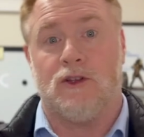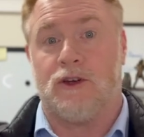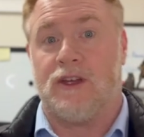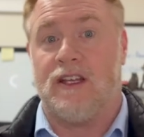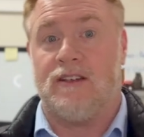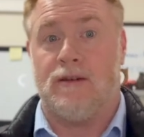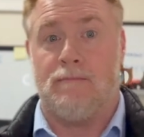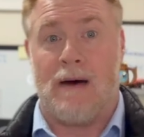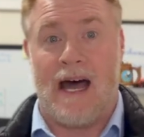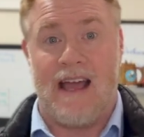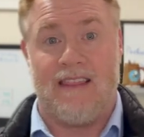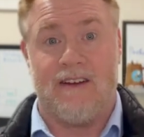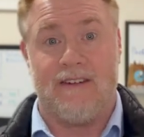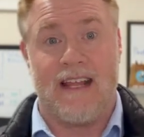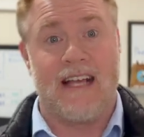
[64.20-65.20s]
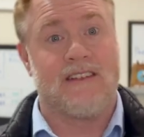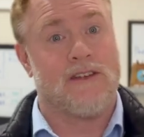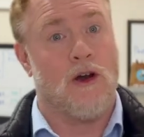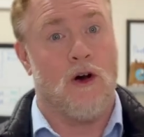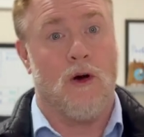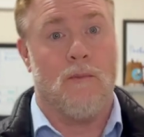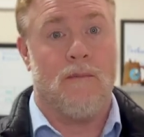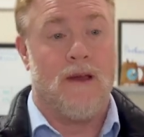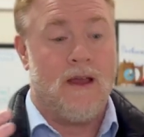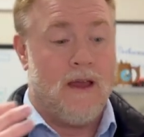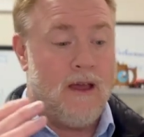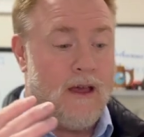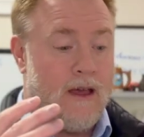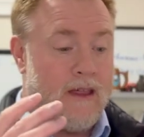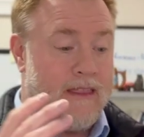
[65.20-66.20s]
looking to buy their next home.
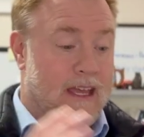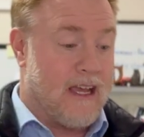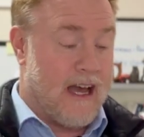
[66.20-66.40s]
They